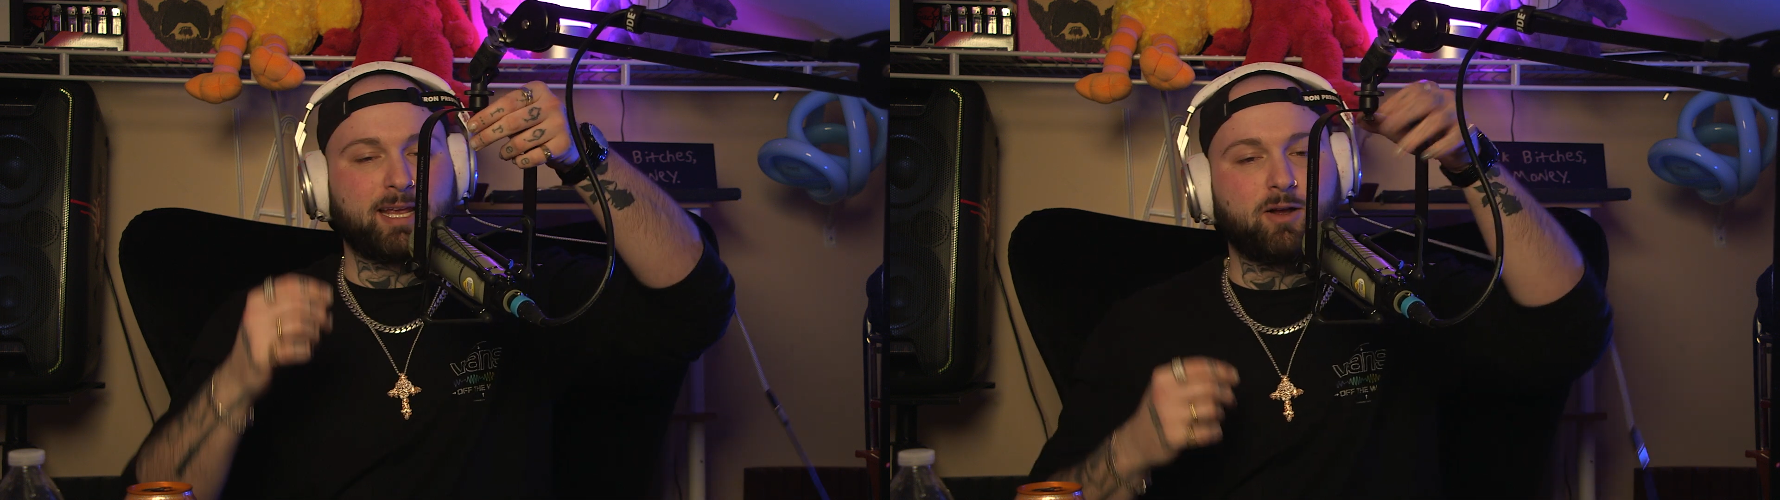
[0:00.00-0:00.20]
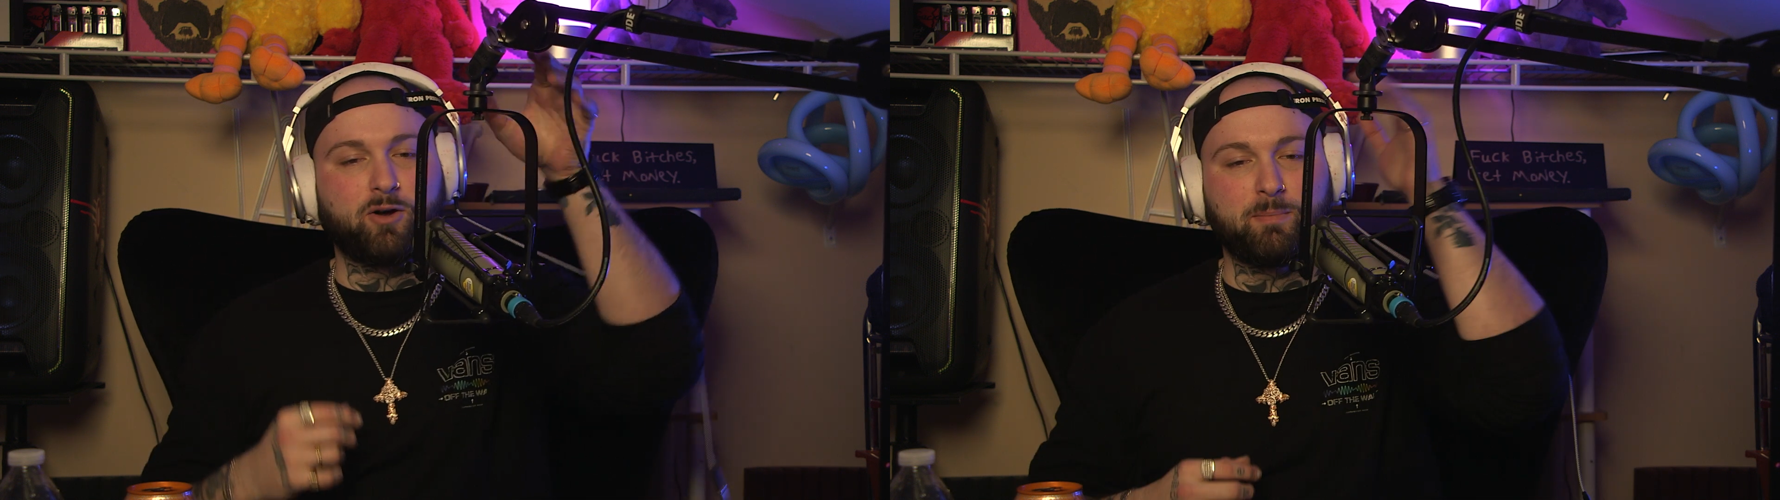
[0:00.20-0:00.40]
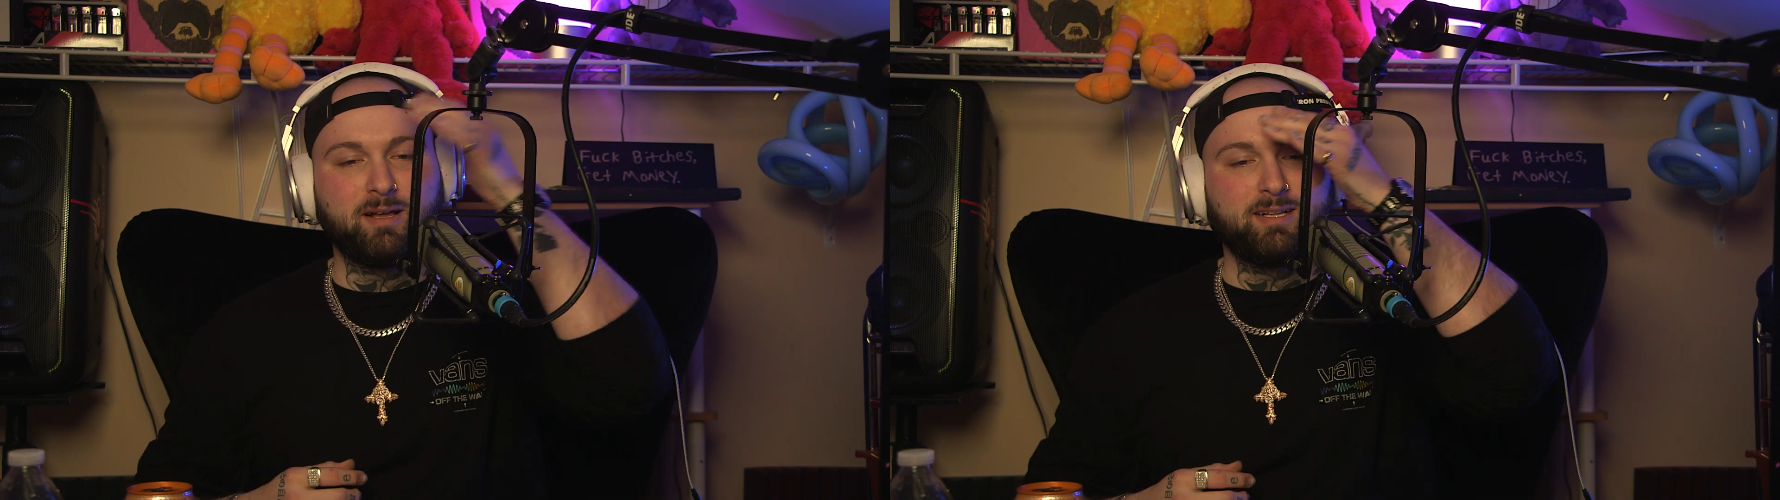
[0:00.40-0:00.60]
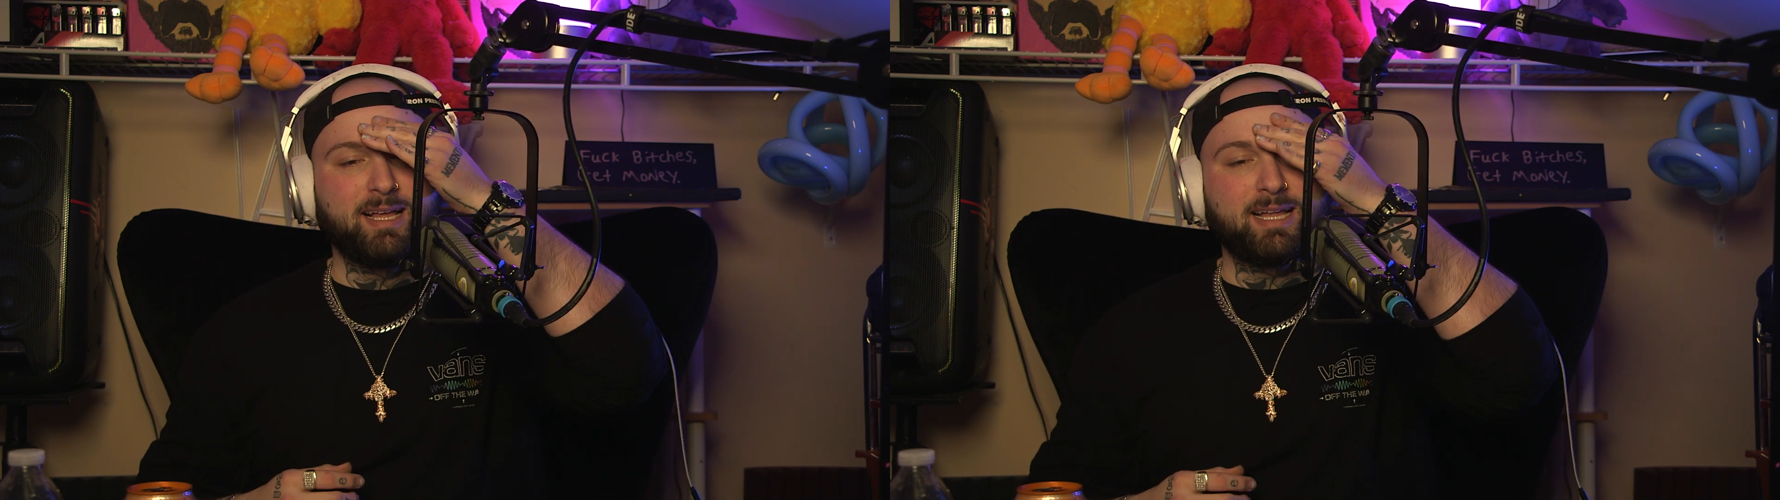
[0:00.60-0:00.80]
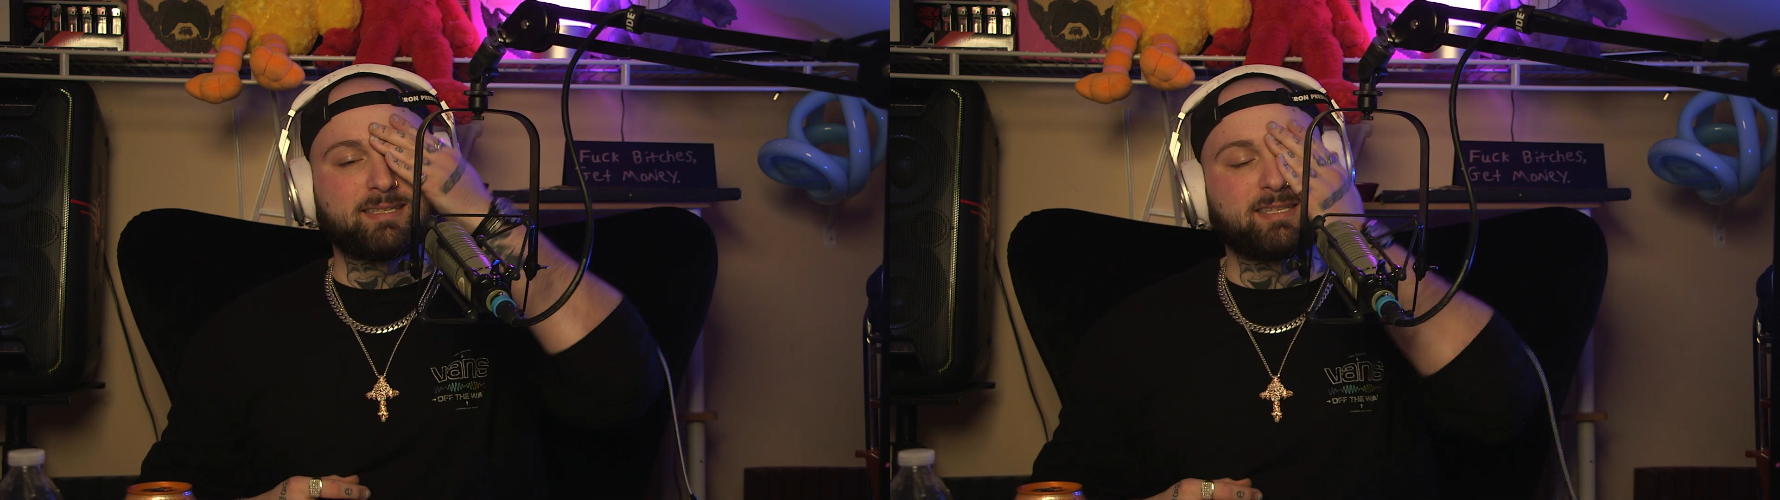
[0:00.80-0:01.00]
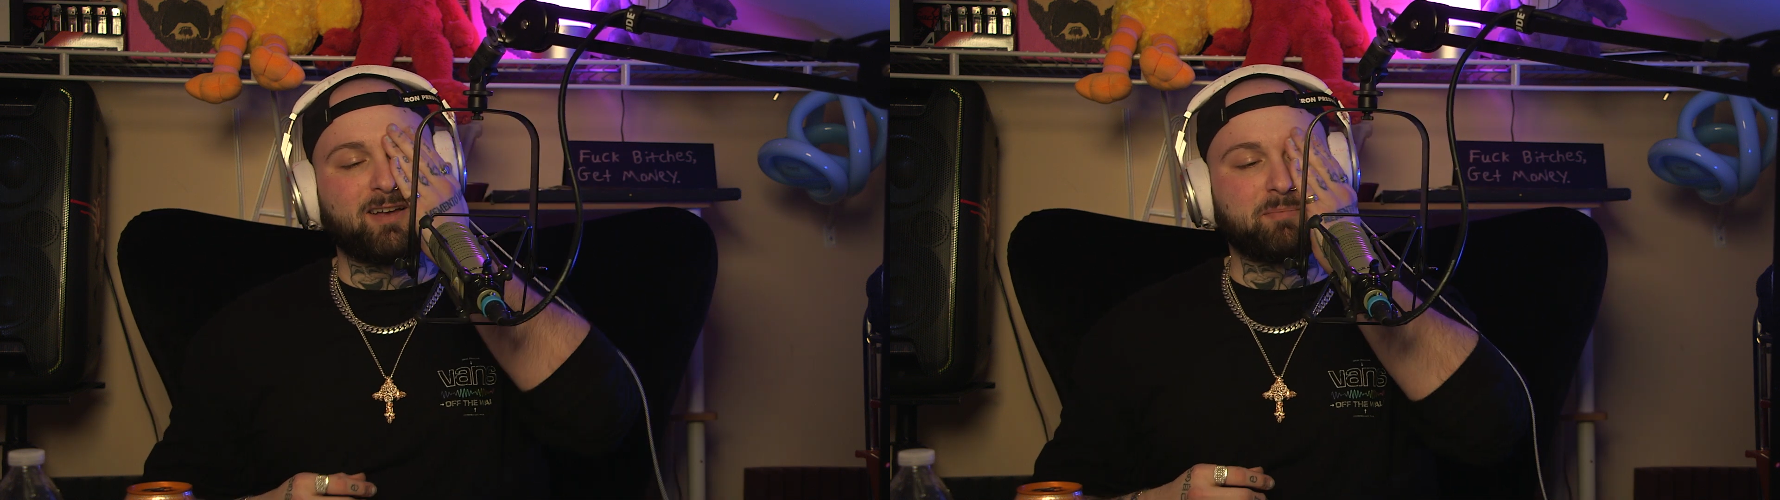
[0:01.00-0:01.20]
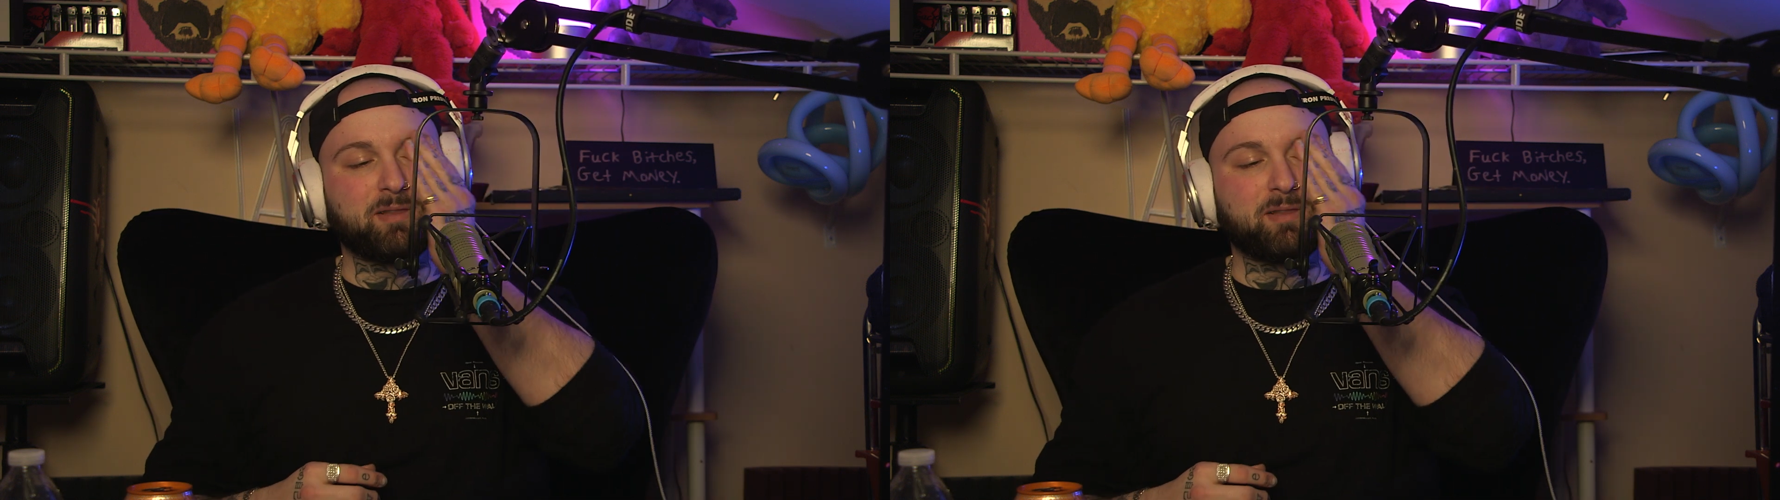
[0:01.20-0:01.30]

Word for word: home and stuff,